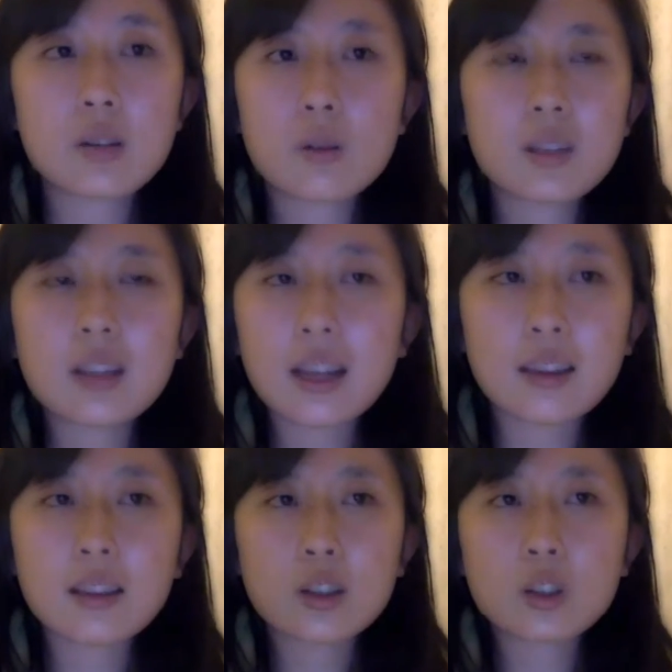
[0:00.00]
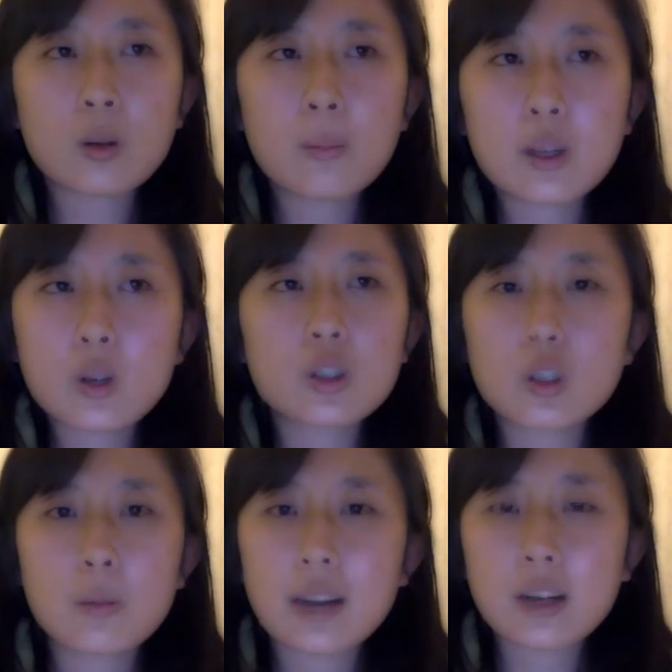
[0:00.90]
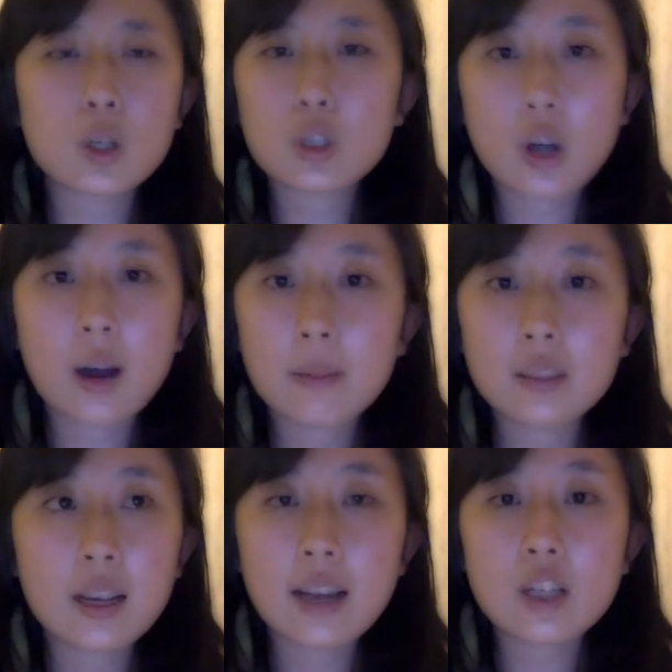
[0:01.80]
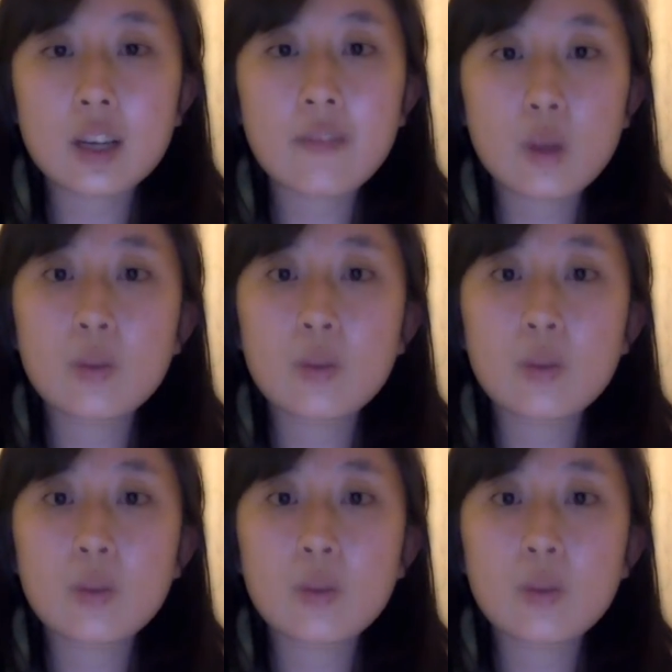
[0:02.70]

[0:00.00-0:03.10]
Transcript: You don't think that there's going to be good supernatural dramas in Asia, even